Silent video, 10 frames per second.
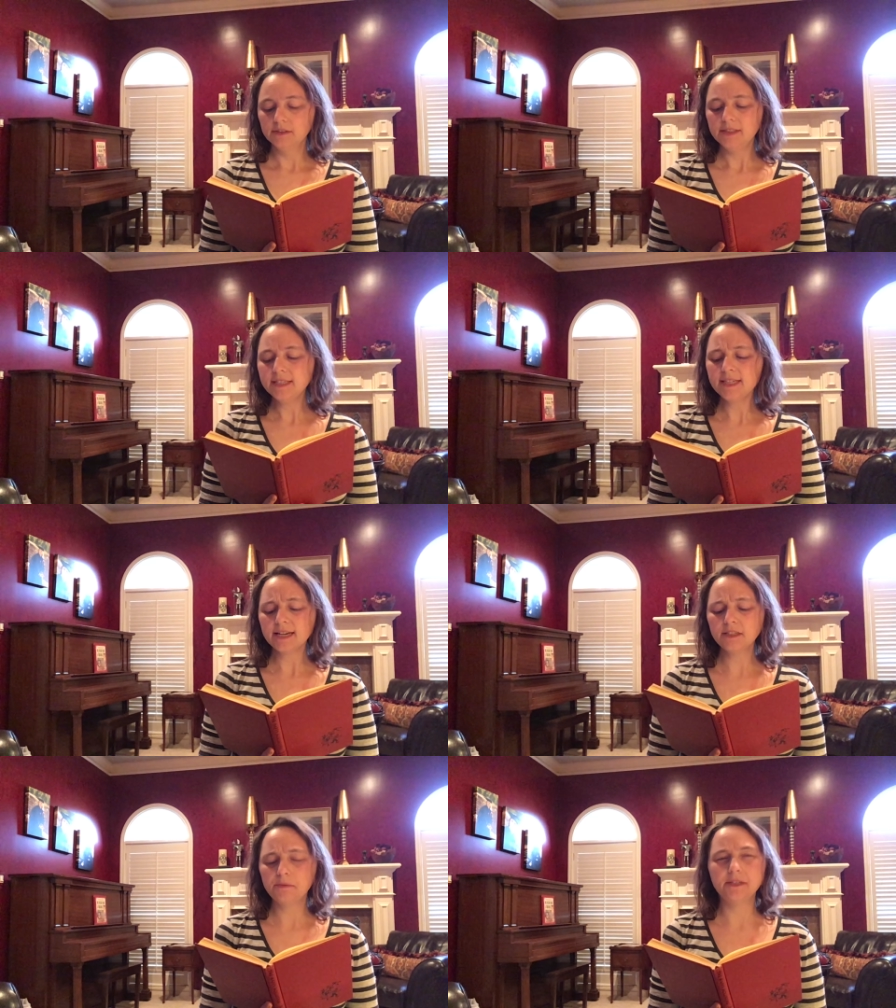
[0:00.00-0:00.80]
This
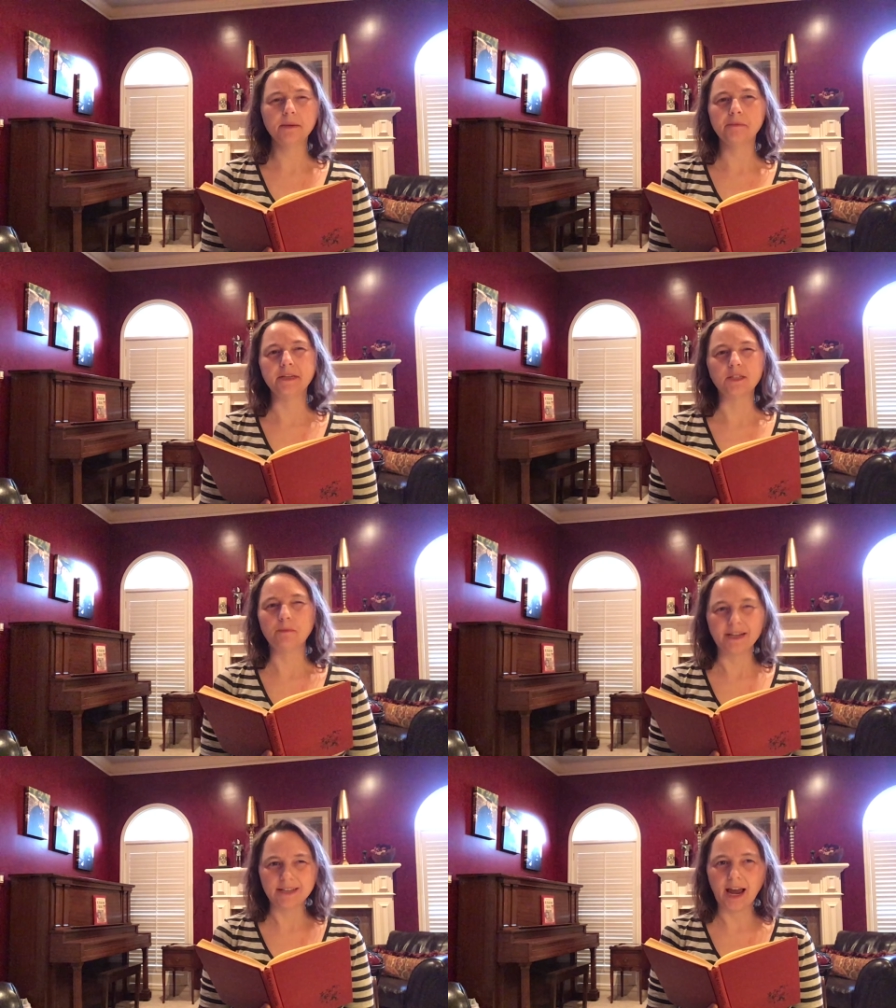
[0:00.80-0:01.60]
has to be something
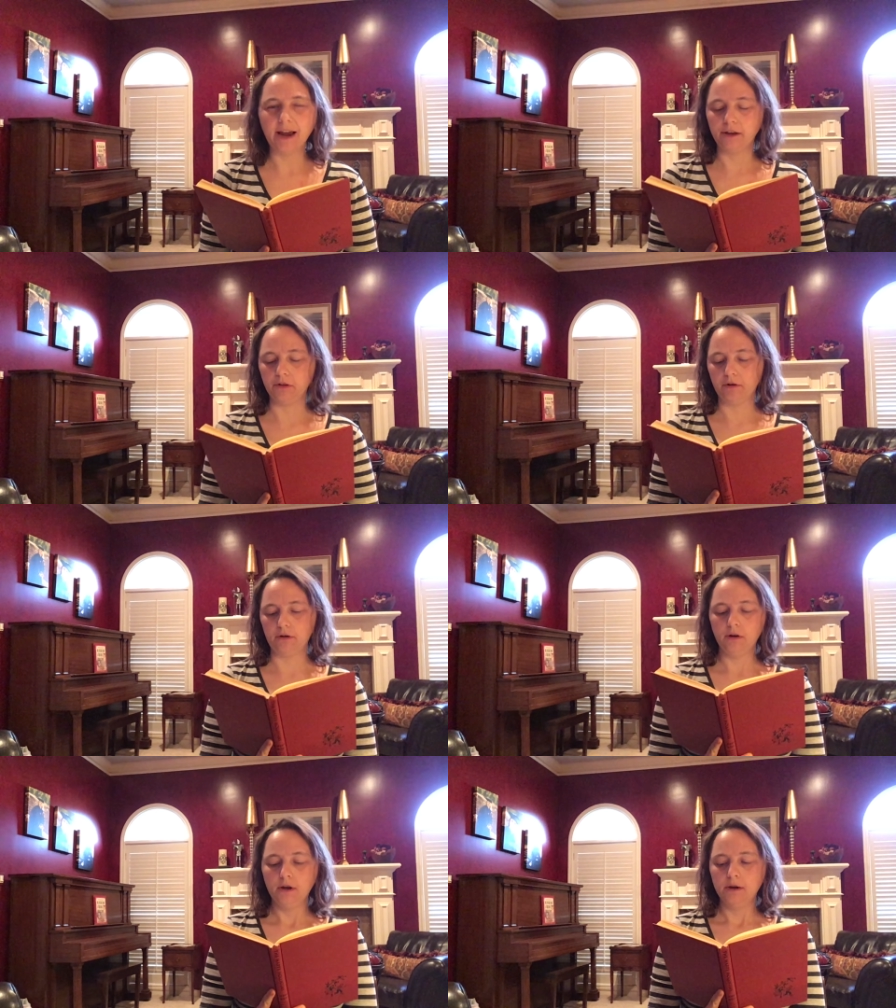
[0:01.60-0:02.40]
spectacular,
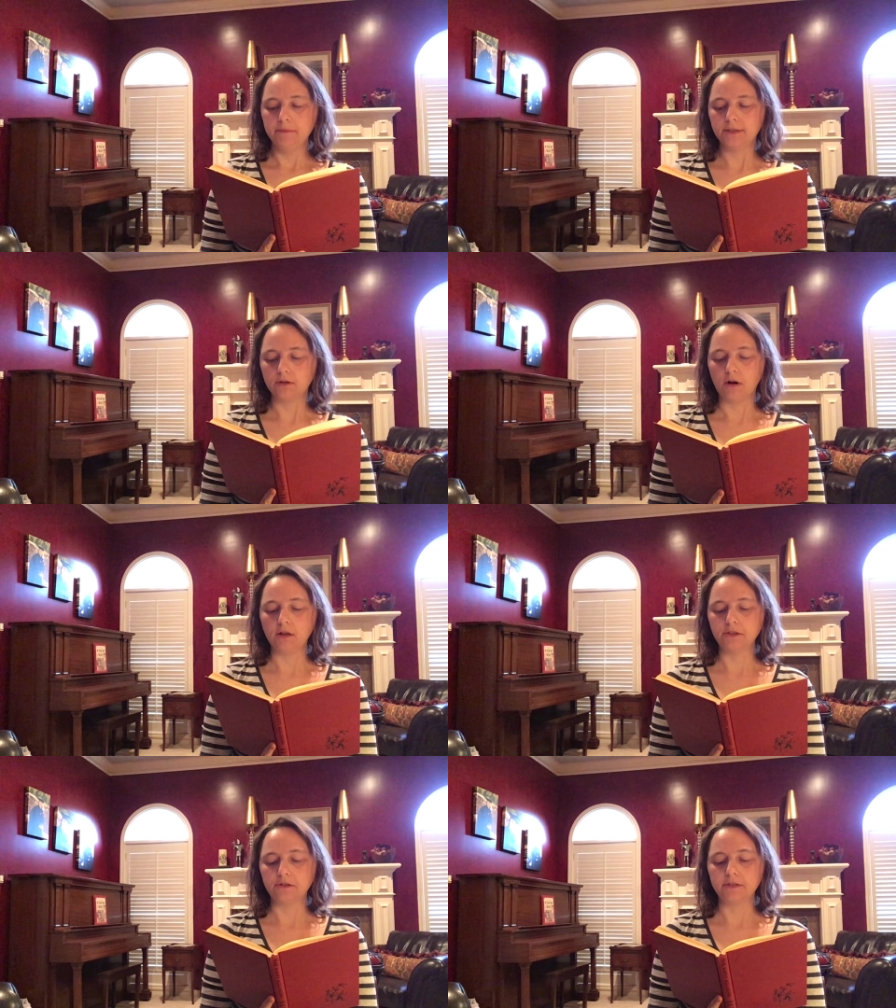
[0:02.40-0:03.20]
Mr.
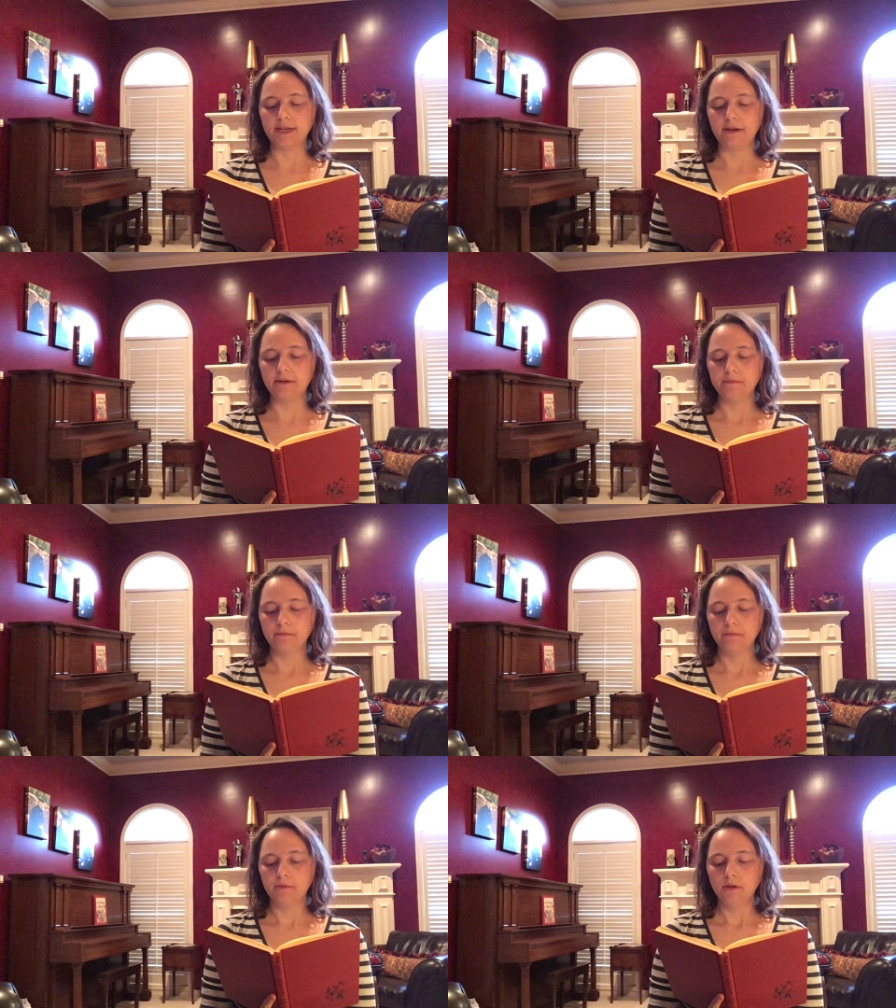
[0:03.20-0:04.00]
Hollister said.
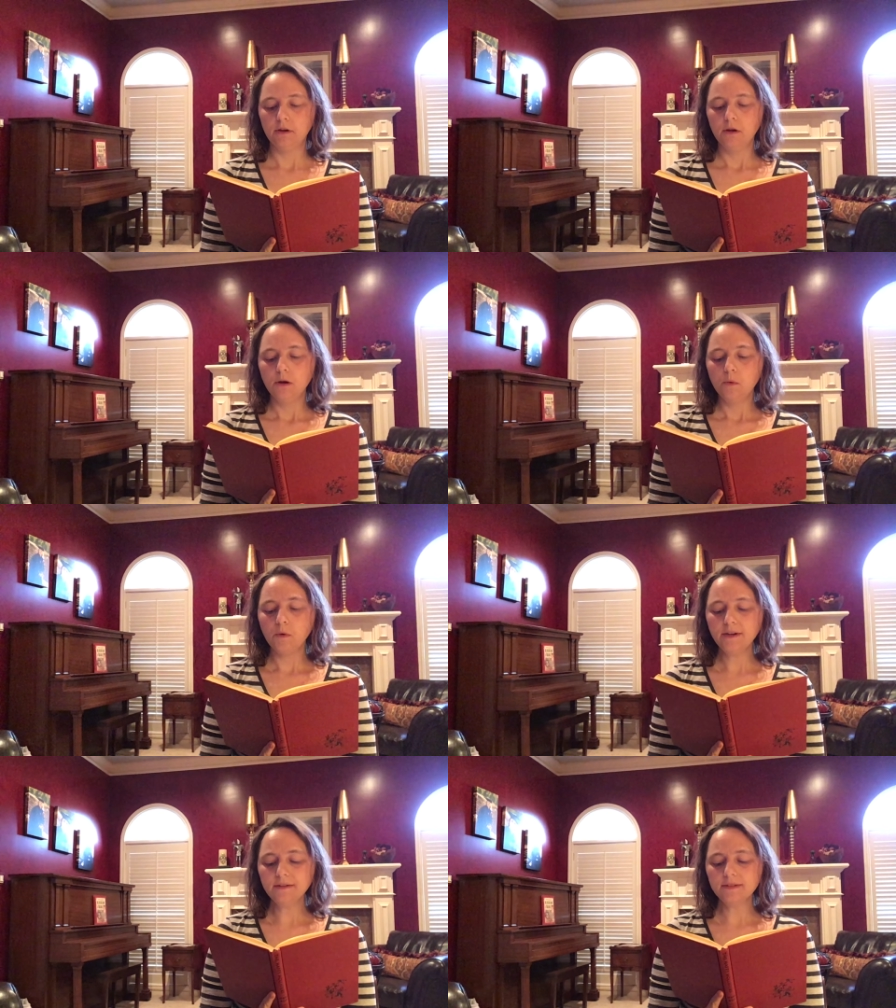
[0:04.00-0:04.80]

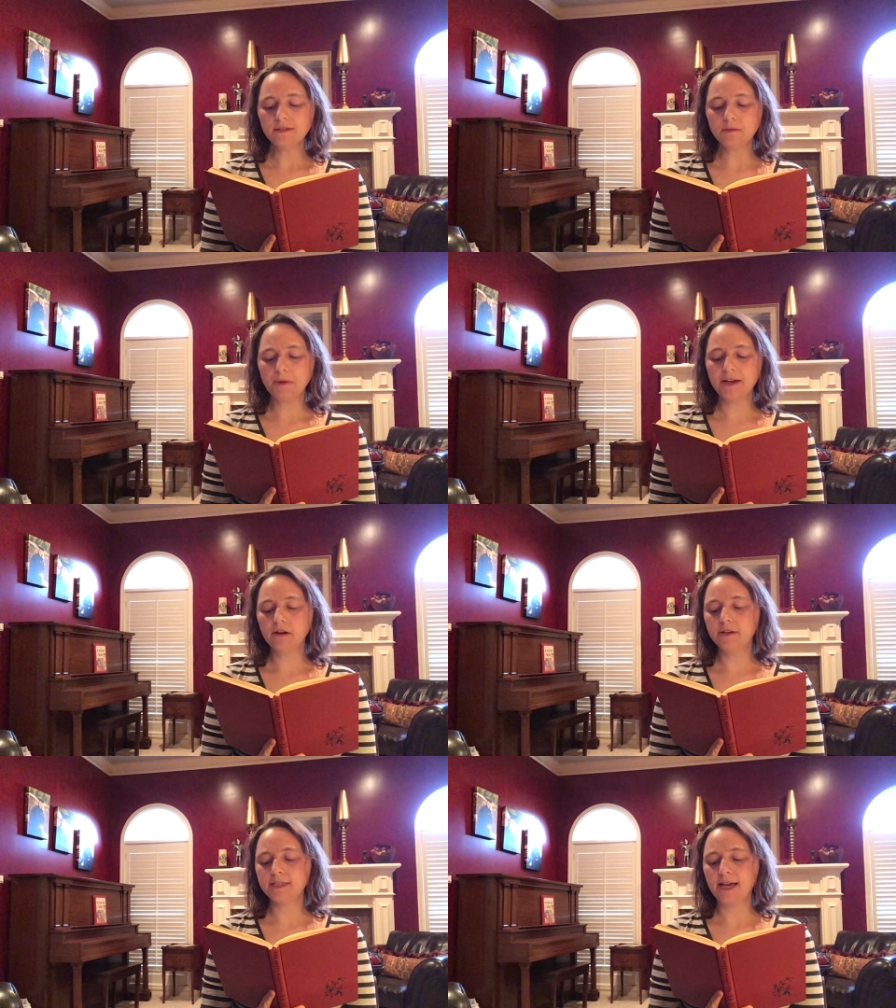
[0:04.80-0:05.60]
What is a speck
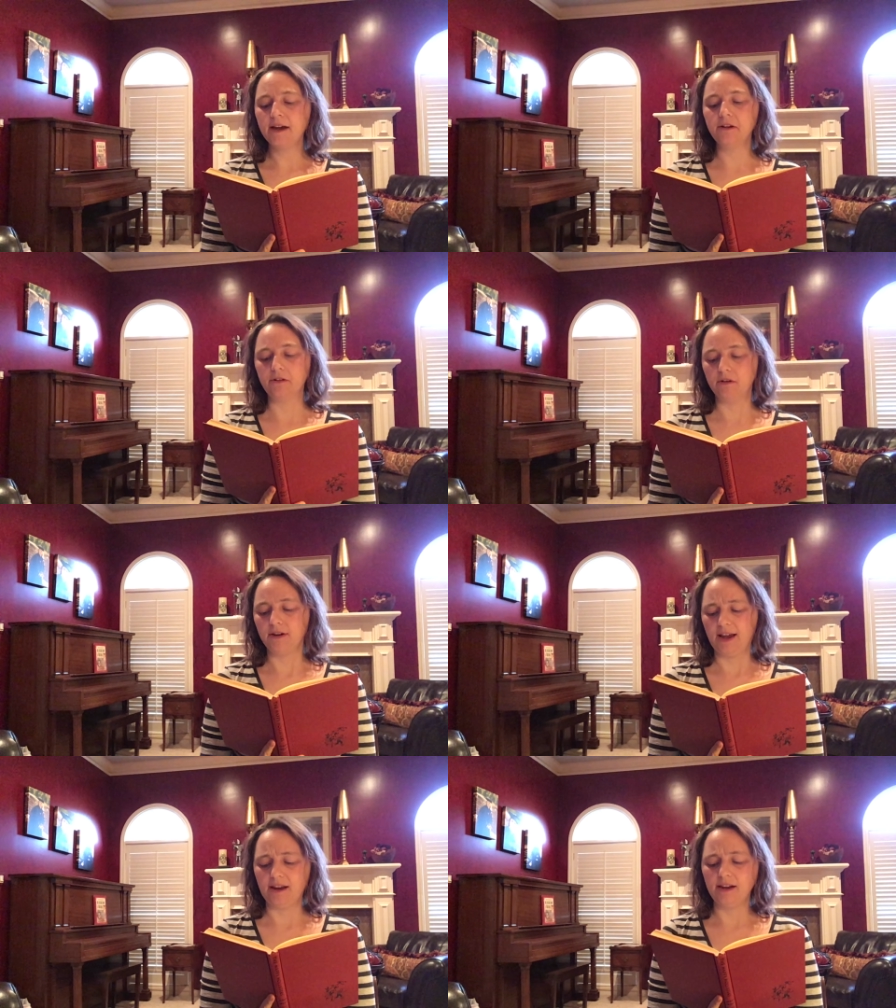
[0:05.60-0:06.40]
on a tackler,
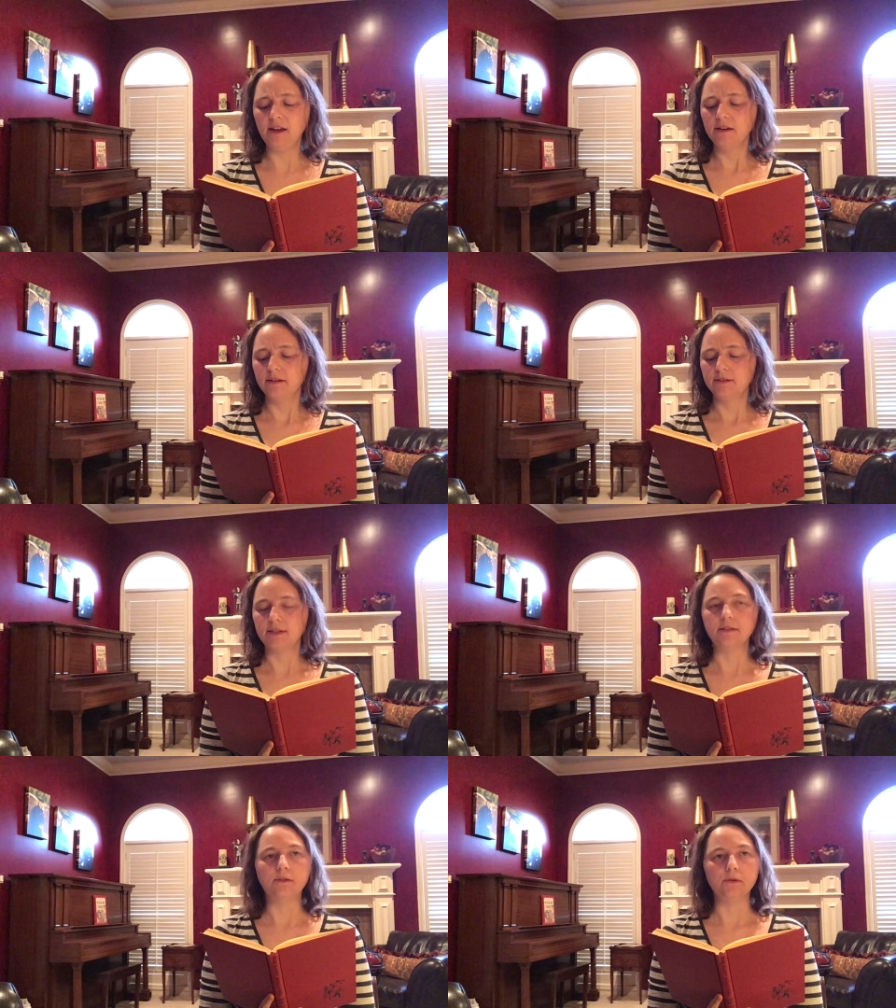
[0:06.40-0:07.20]
Daddy?
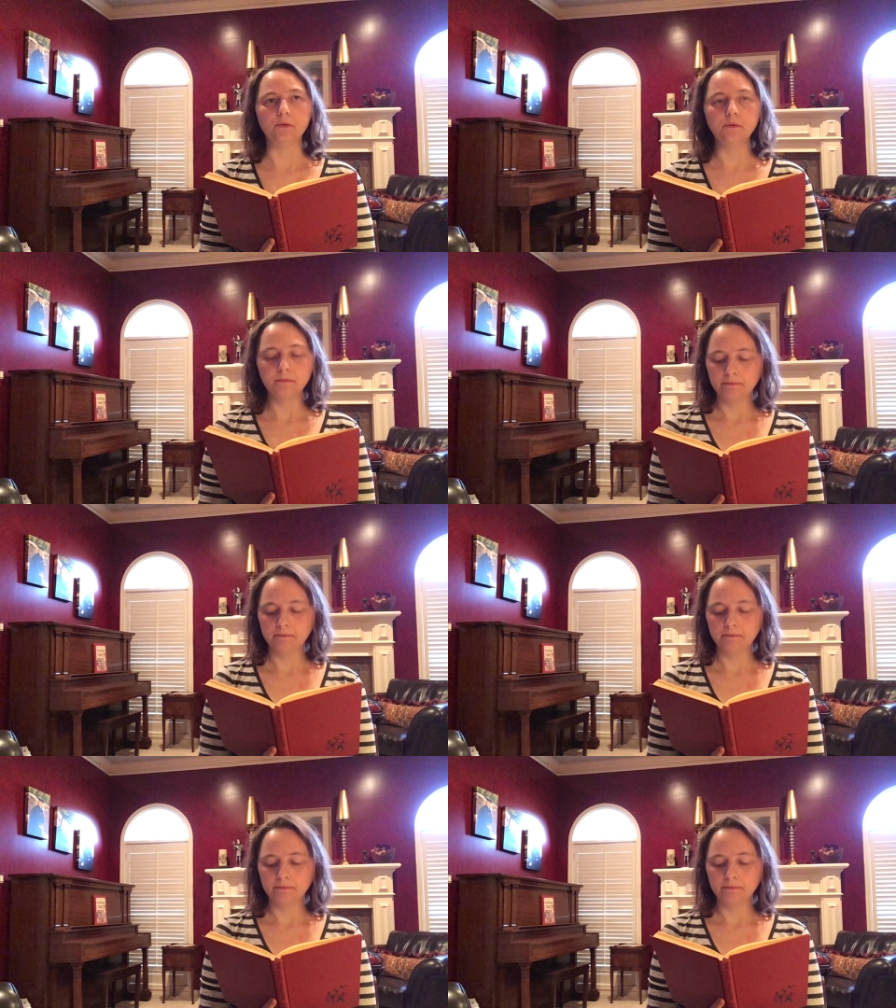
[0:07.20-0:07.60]
said Sue.